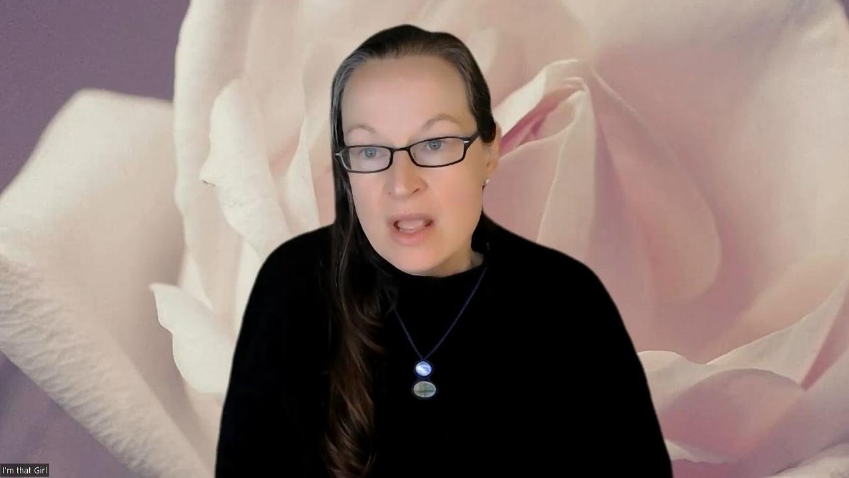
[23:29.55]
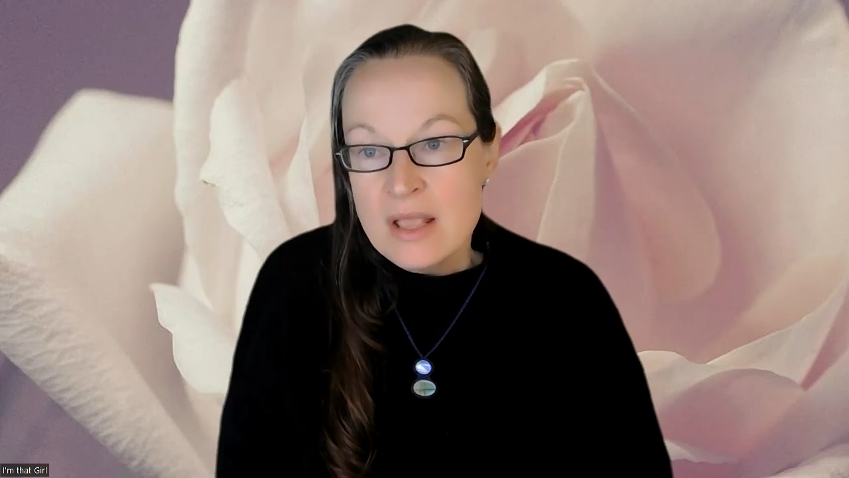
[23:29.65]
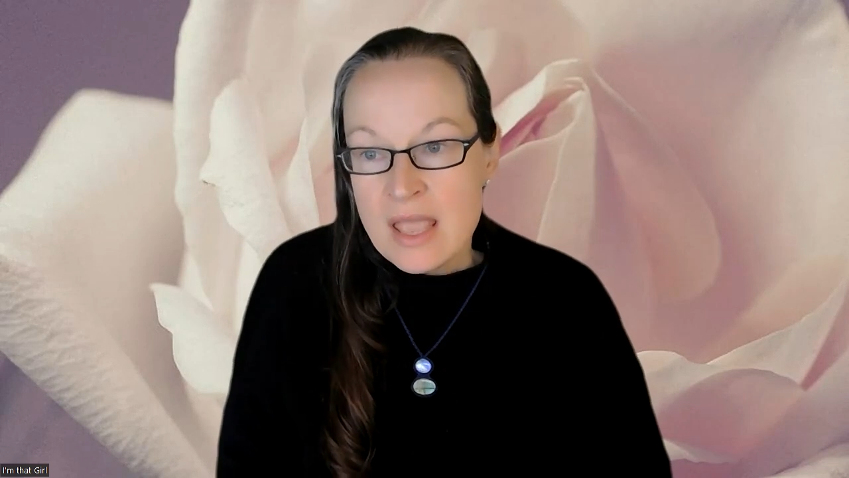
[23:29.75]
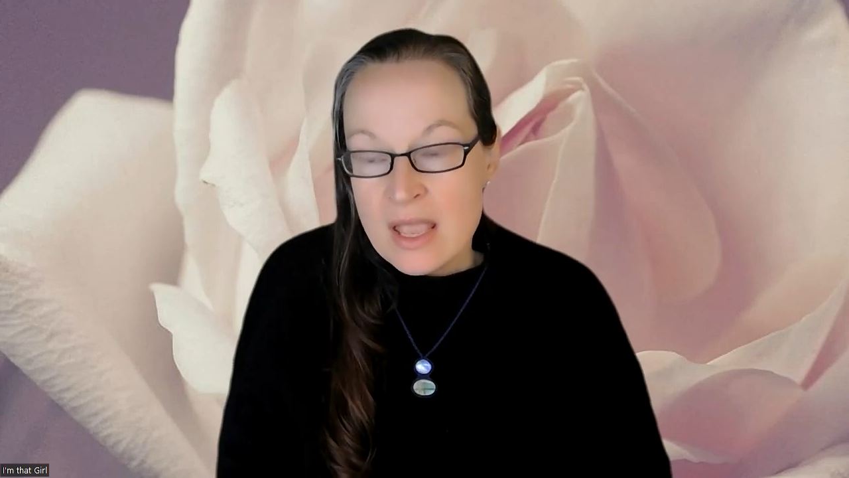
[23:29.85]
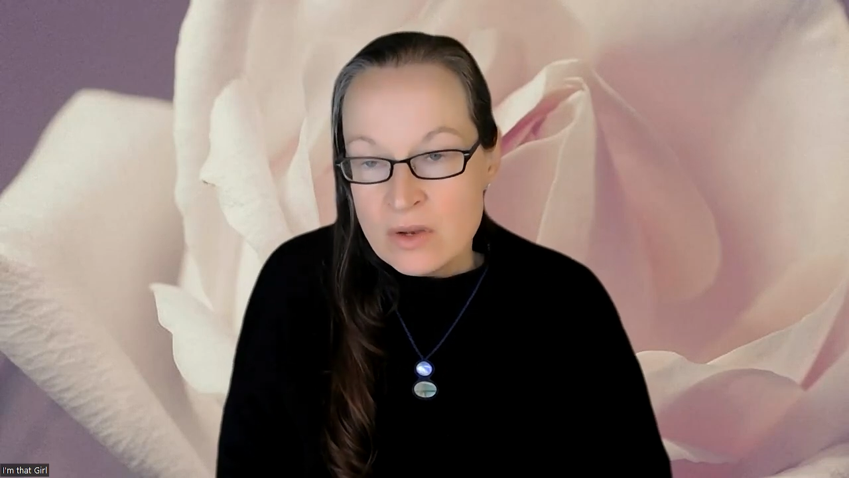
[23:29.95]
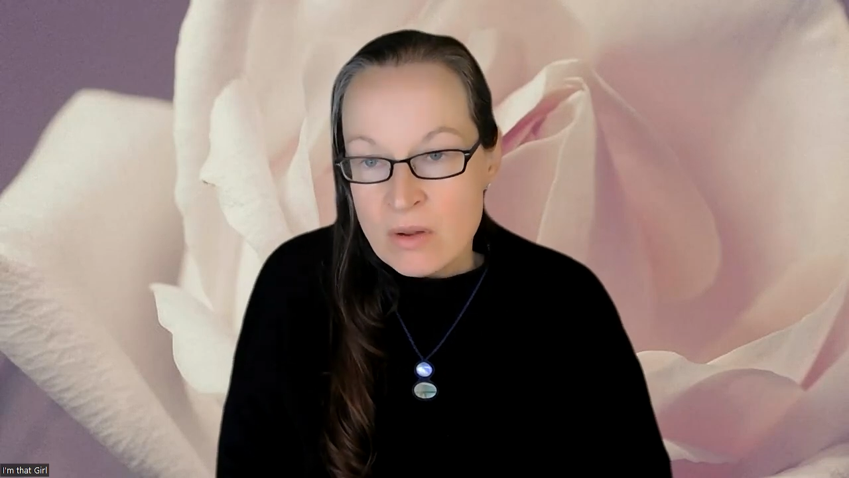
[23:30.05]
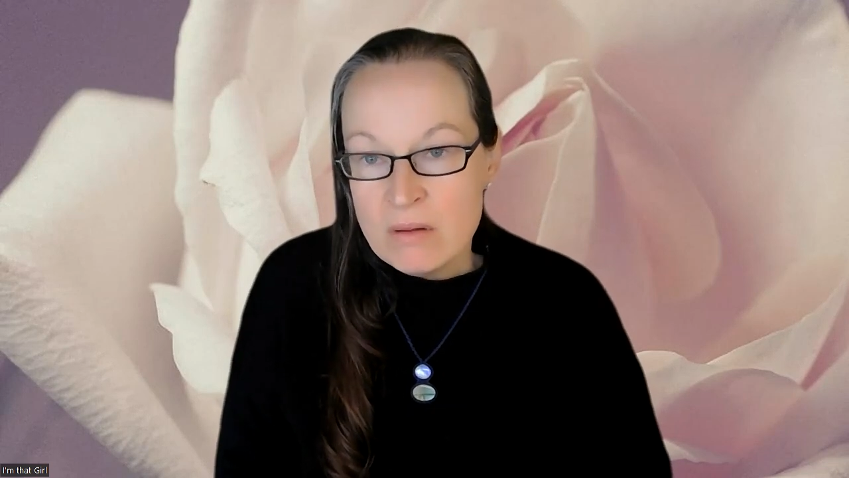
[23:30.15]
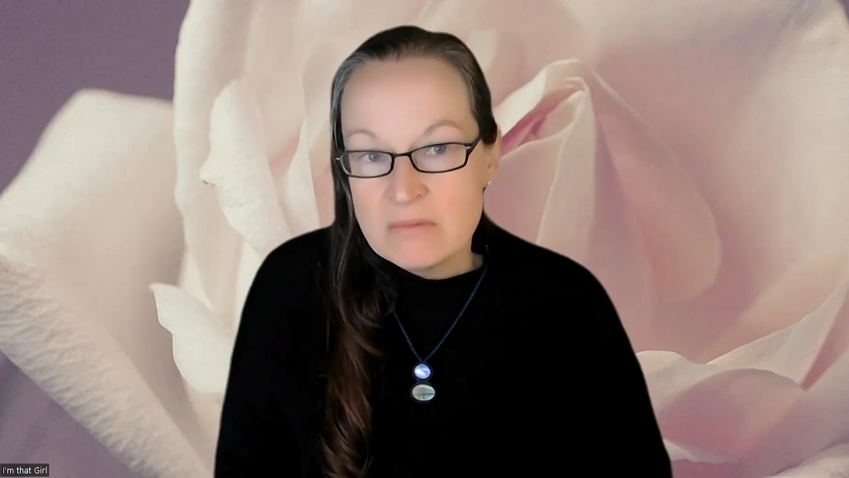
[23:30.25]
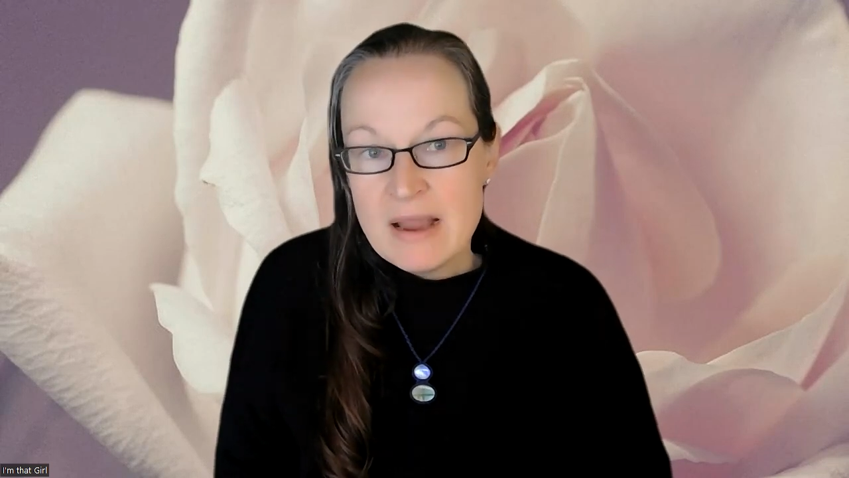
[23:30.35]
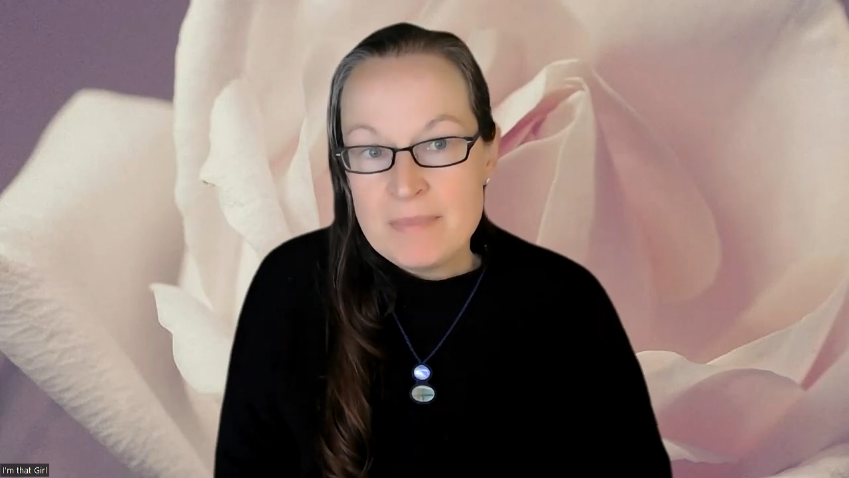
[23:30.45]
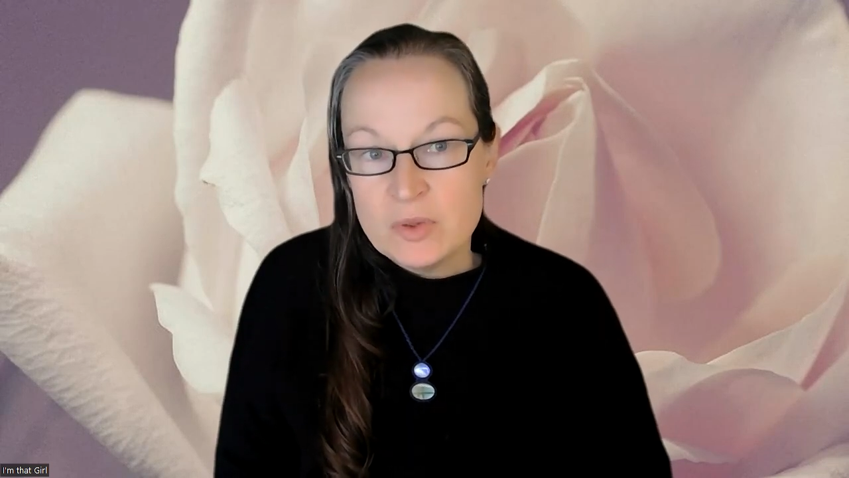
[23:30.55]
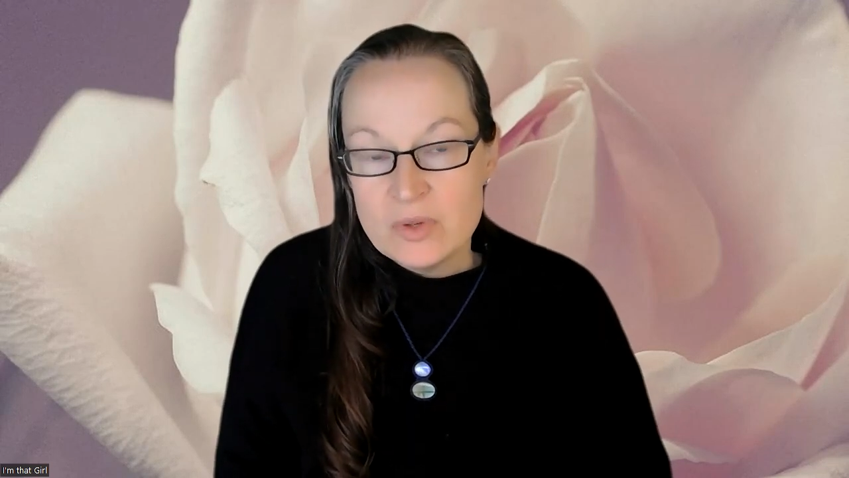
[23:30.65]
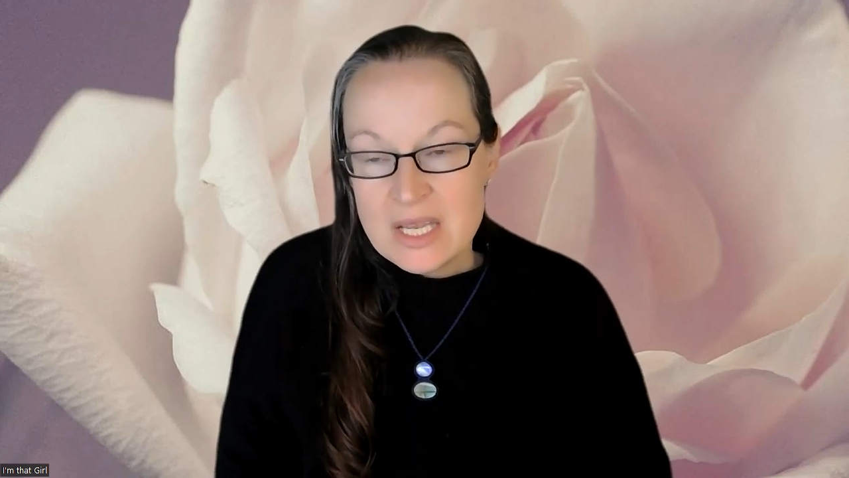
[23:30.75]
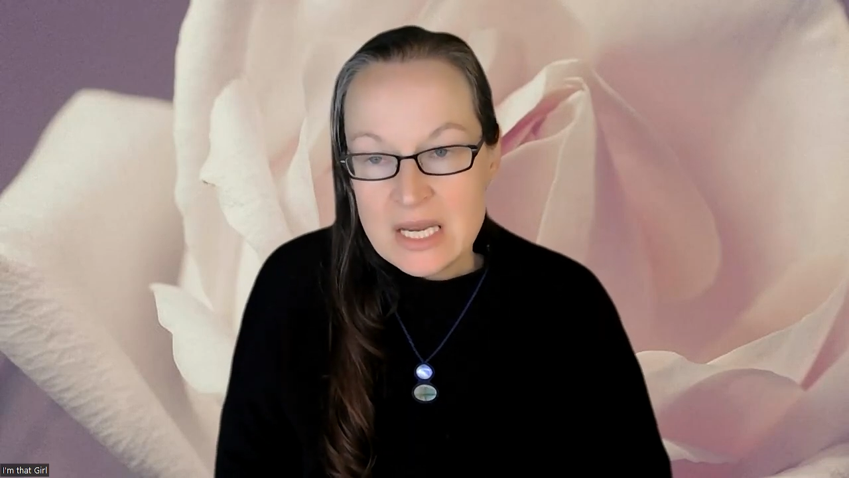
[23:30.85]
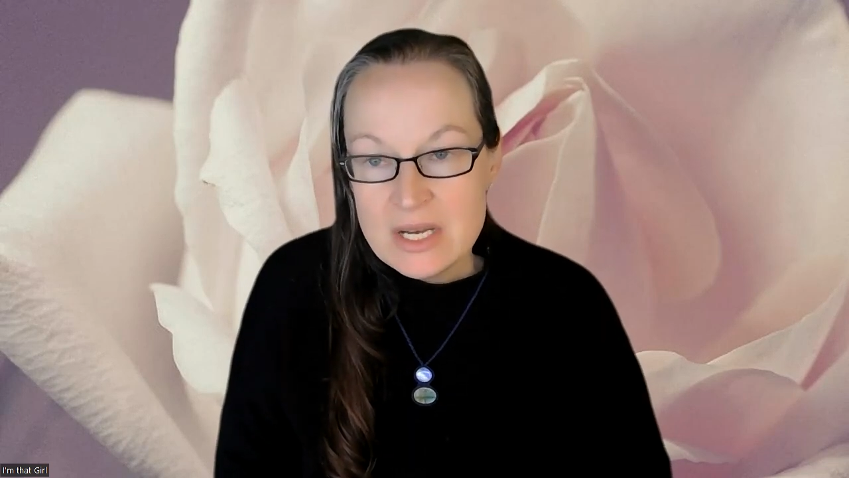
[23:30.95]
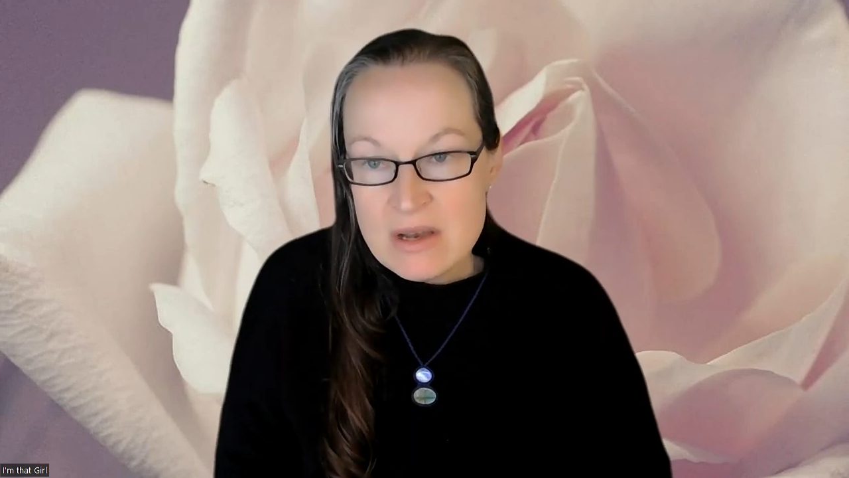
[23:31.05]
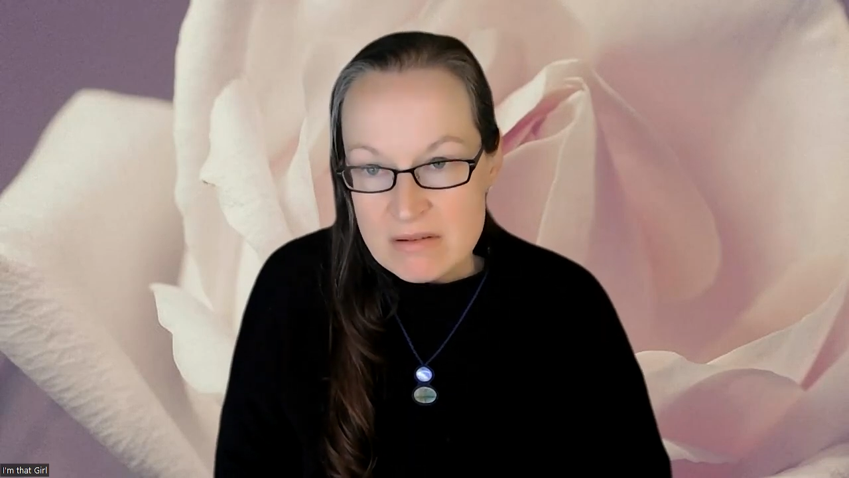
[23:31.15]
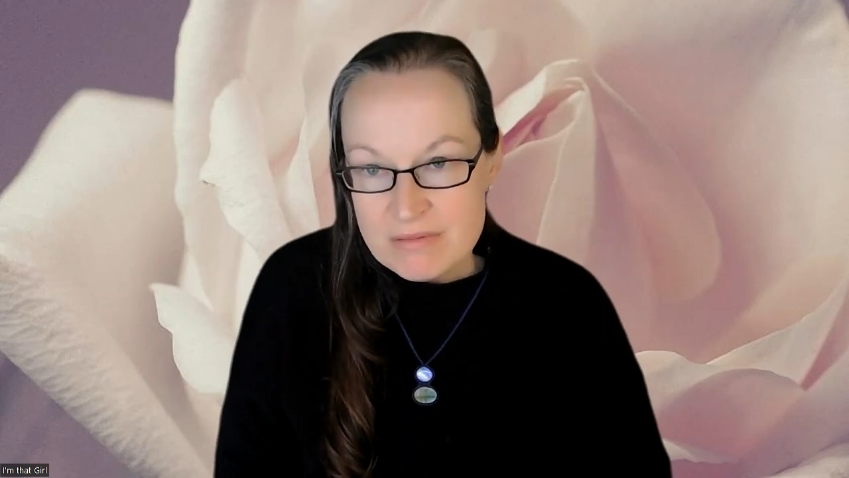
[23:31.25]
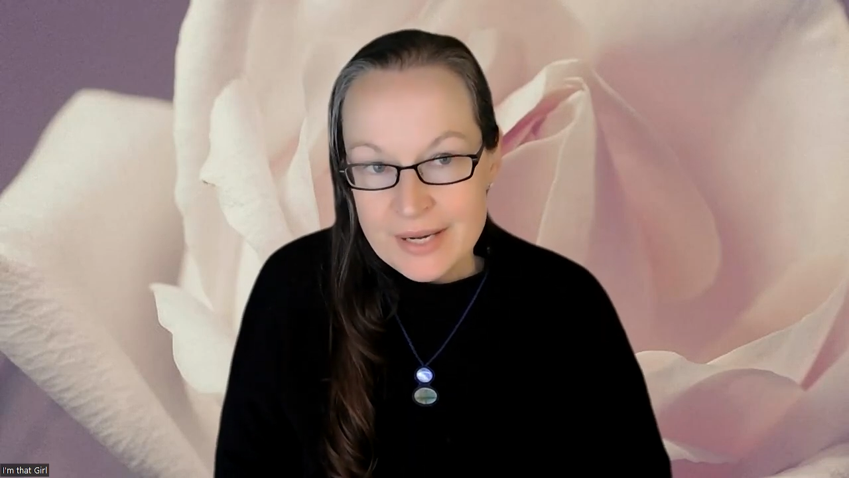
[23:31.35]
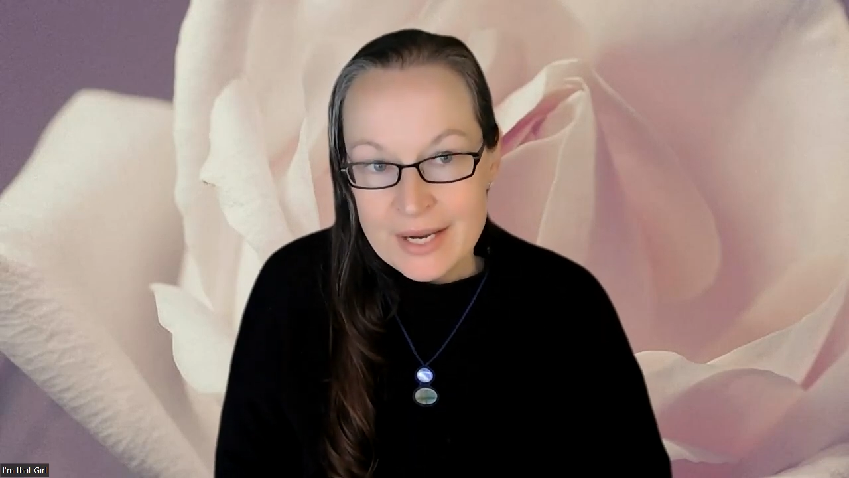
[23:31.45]
cannot wrap your head
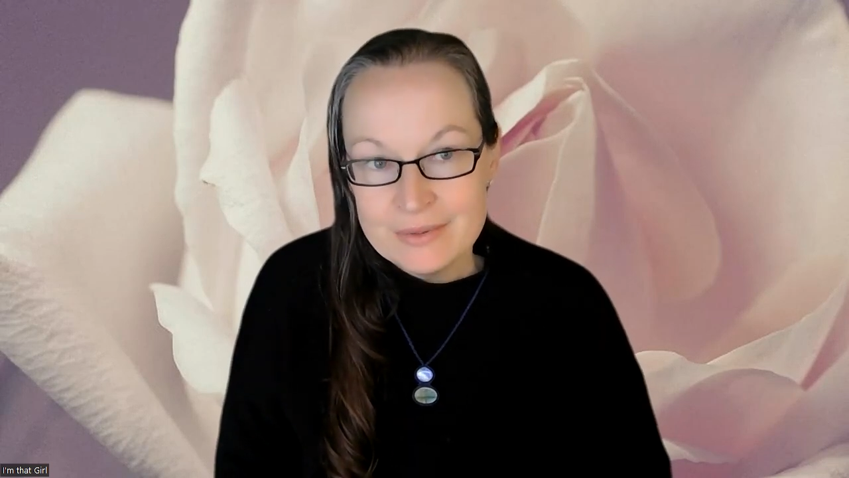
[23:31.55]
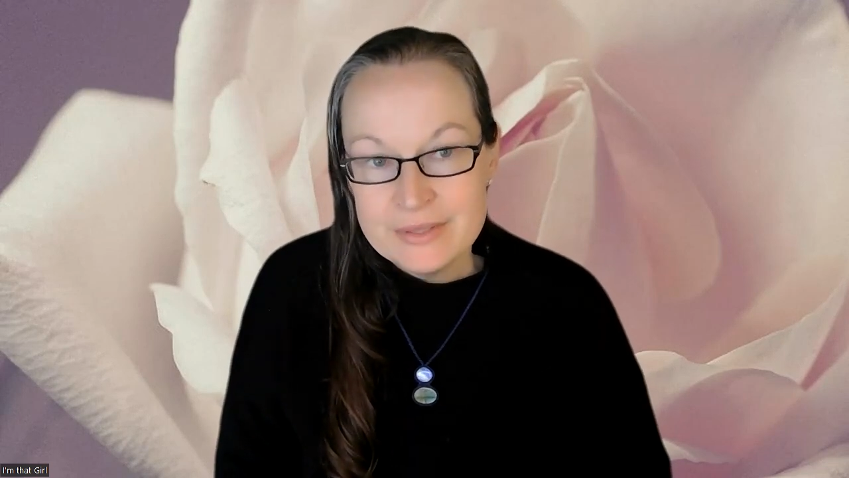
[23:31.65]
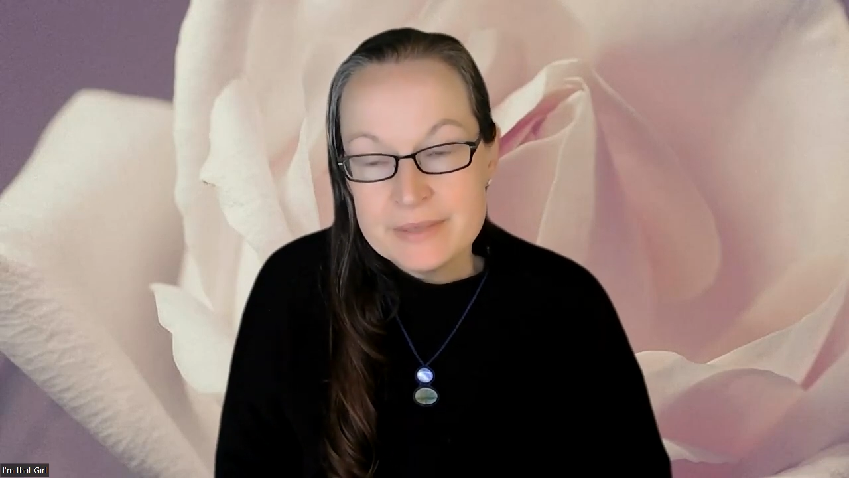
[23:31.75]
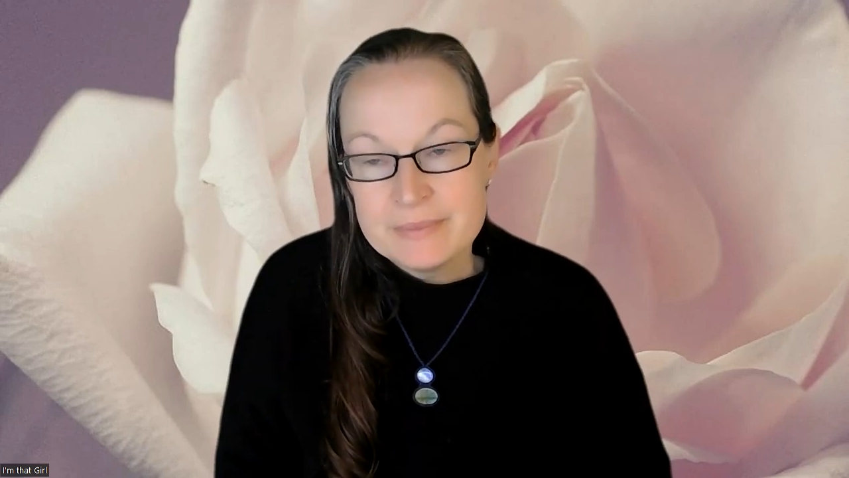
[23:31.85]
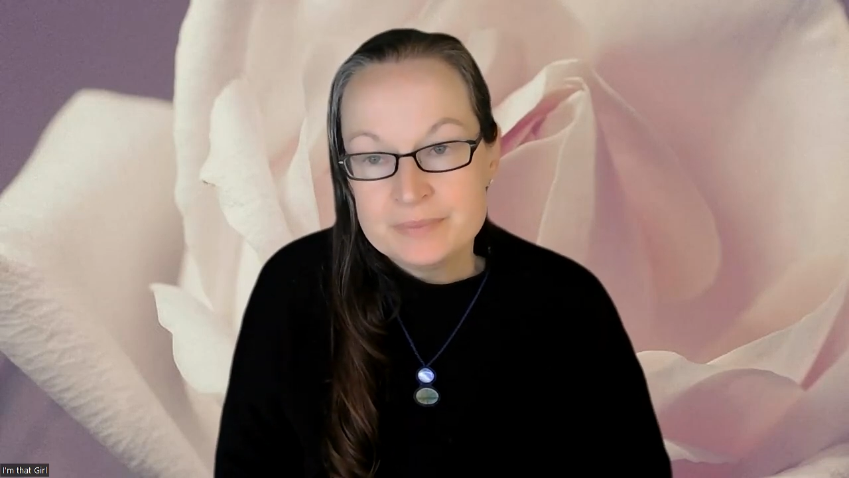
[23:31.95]
around